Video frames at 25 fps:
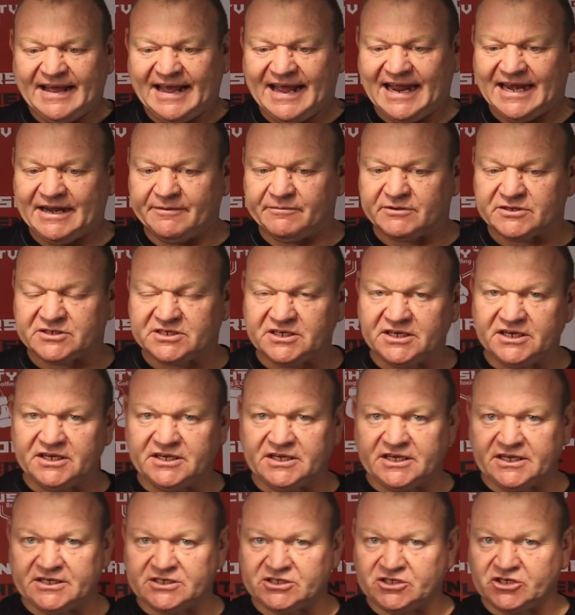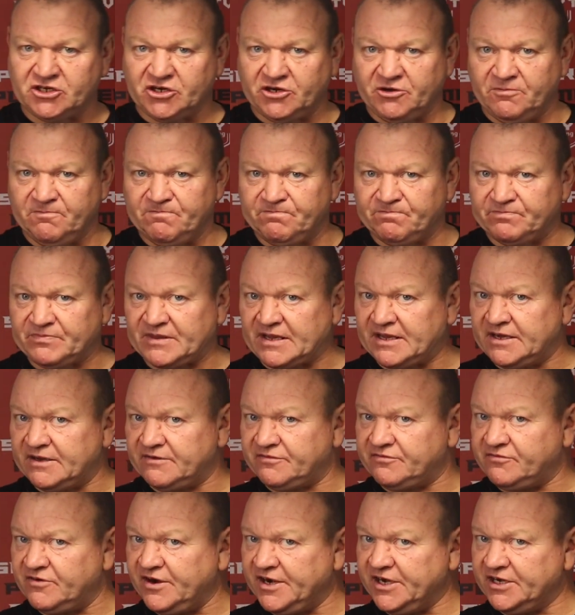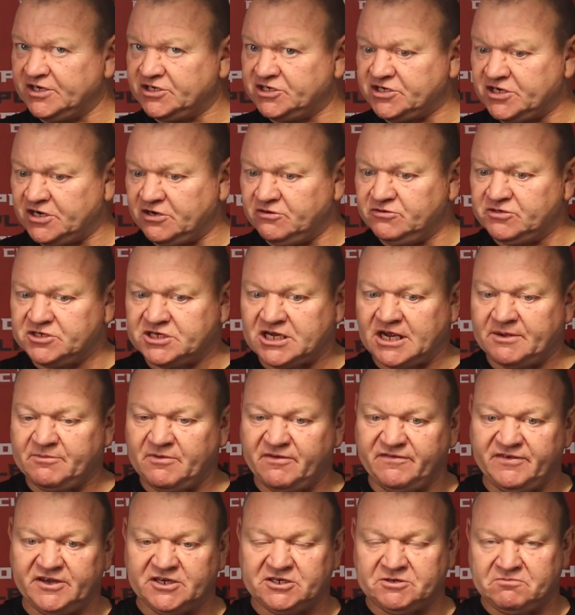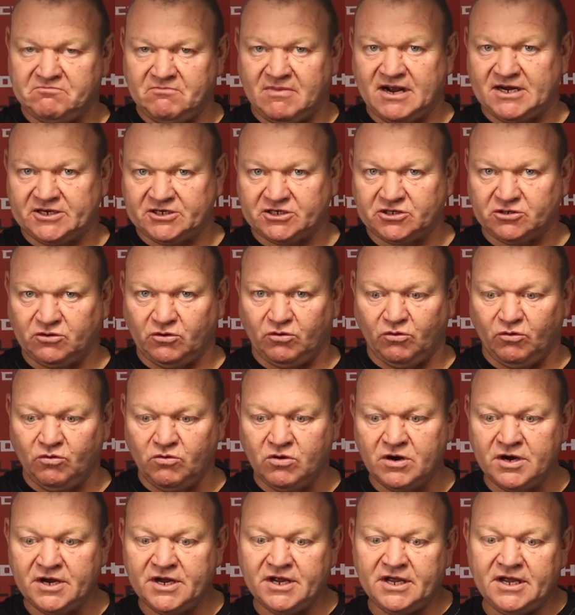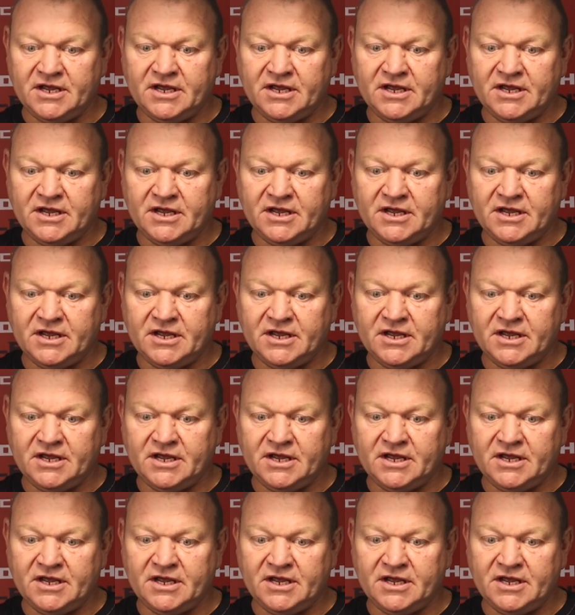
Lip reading: And it was here that Freddie showed some of his muscle